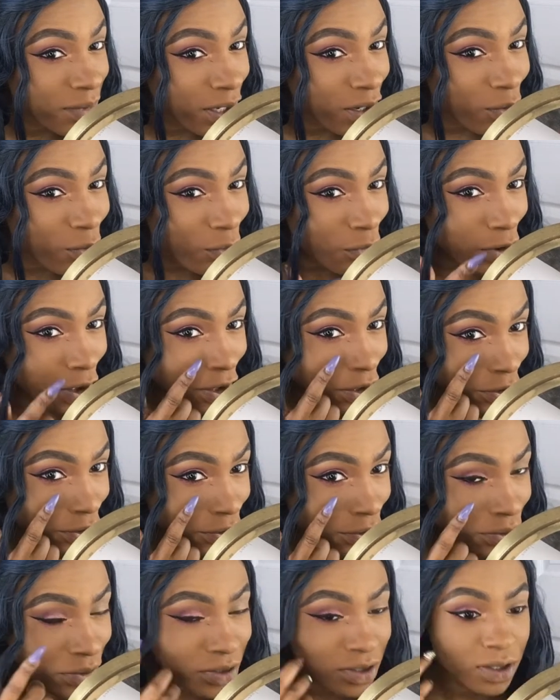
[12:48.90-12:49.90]
I made a
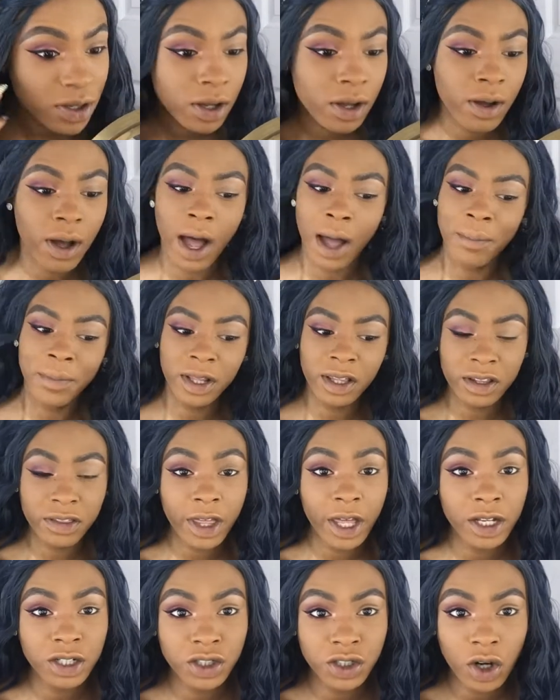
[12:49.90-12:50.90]
what-oh, so I'm gonna let
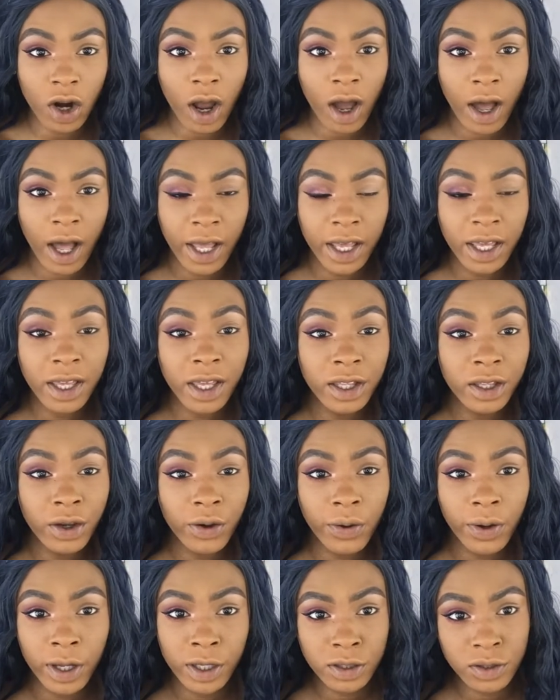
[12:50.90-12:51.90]
that dry and
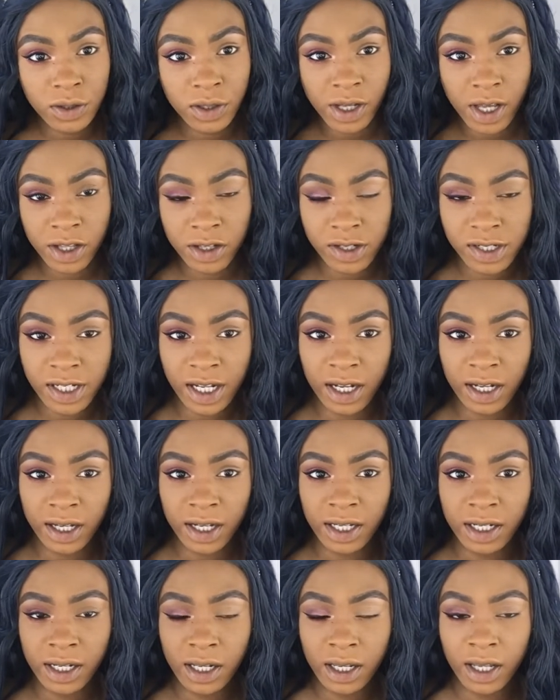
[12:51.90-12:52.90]
go ahead and do the other
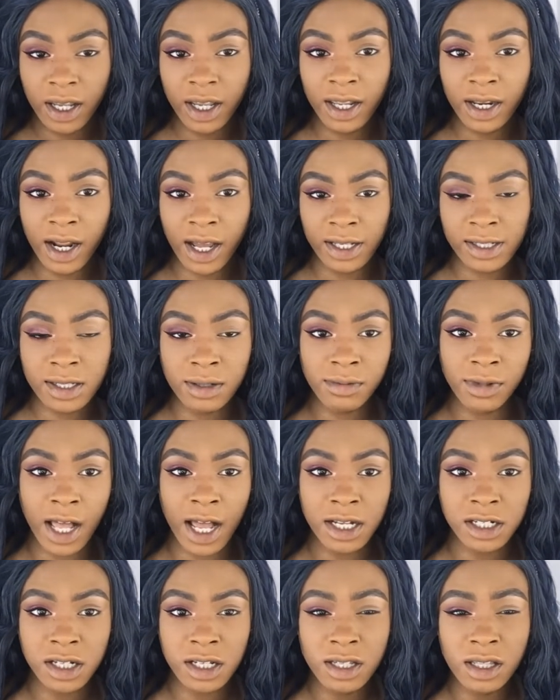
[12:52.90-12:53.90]
side and add some
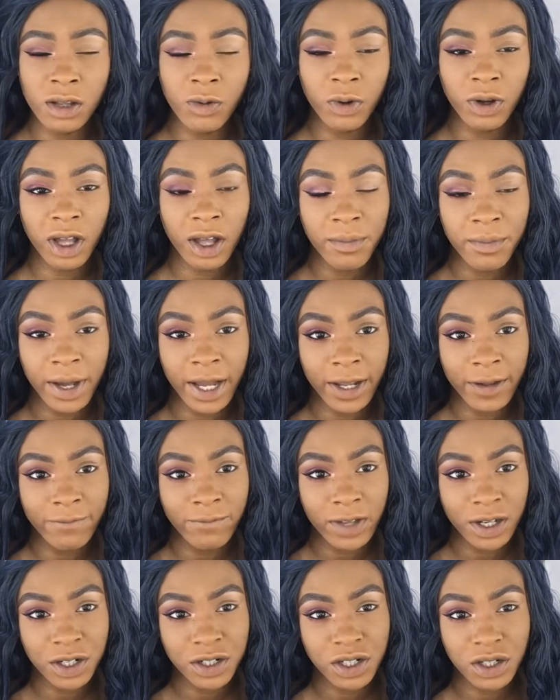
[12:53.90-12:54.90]
lashes, and then we'll come back and
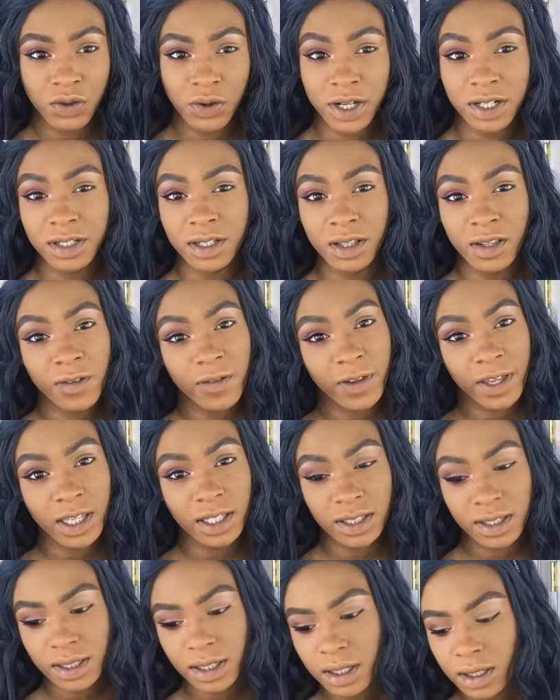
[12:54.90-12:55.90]
finish the rest of the
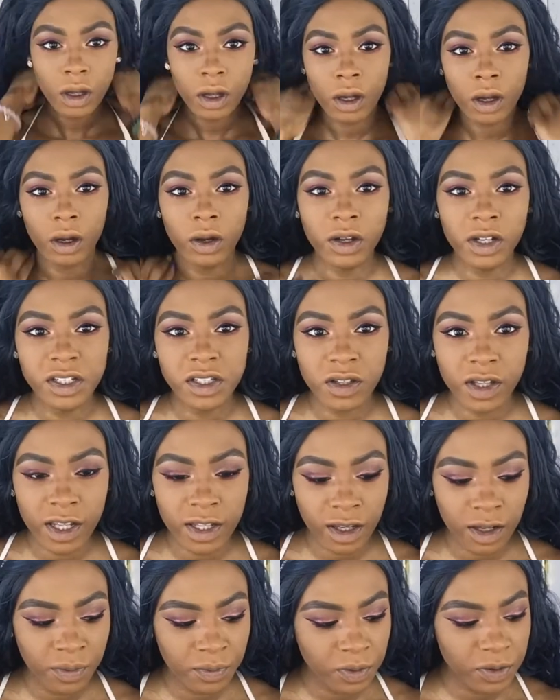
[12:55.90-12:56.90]
face. Okay, so
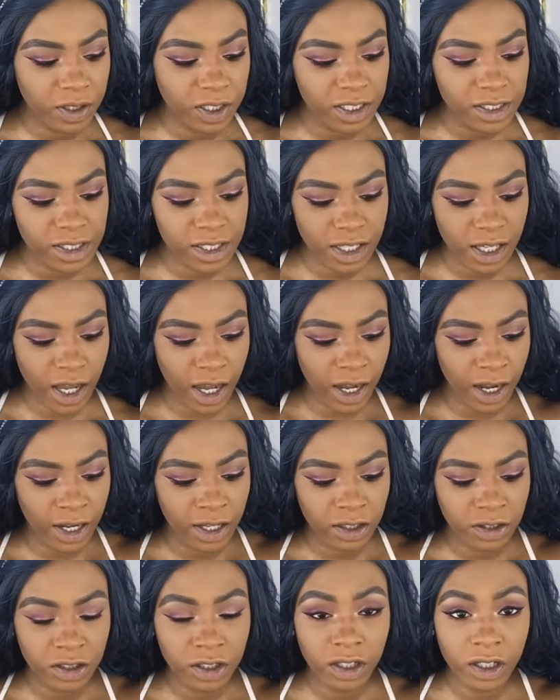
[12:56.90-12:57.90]
that completes the
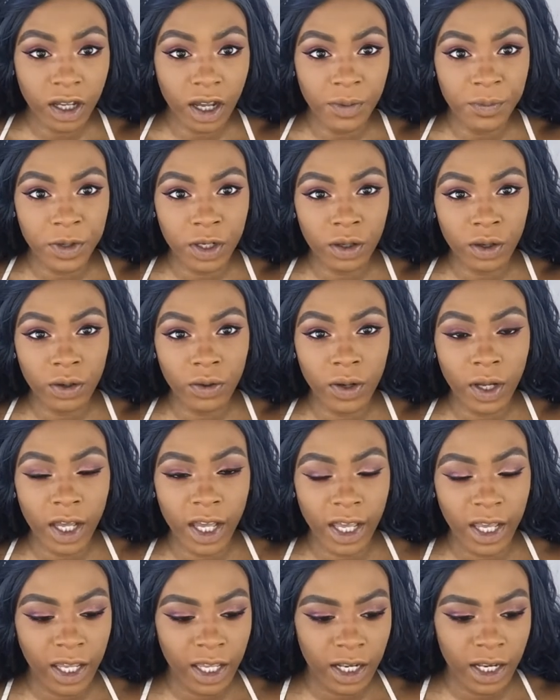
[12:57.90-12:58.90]
eye look. I'm gonna go
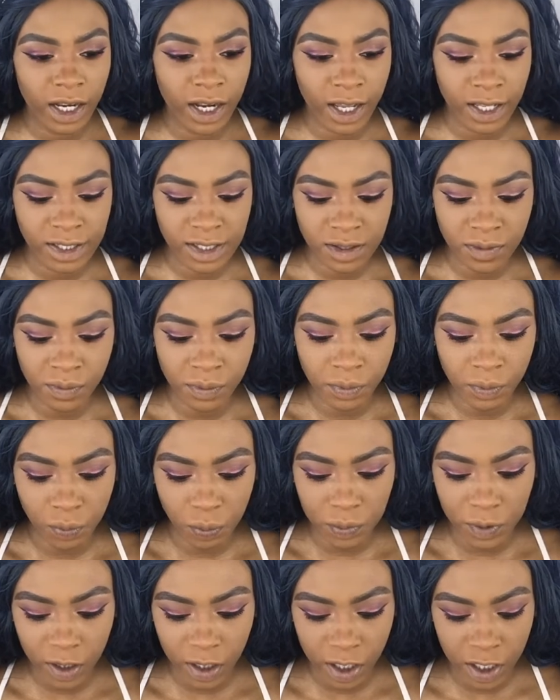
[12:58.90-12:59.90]
ahead and add some
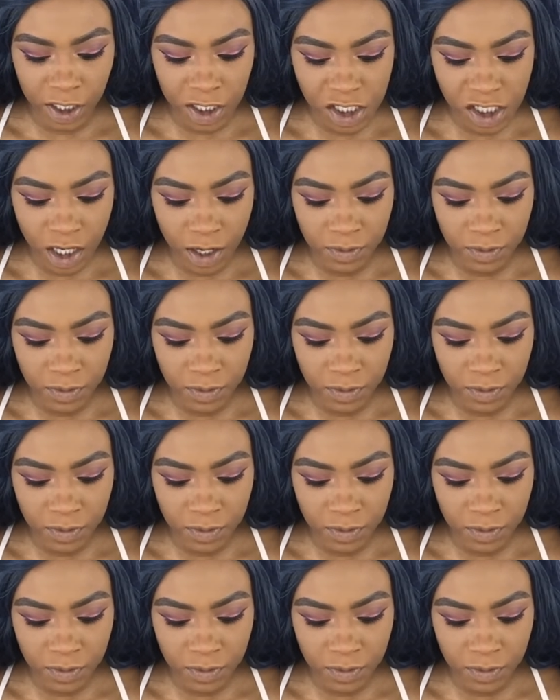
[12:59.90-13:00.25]
blush.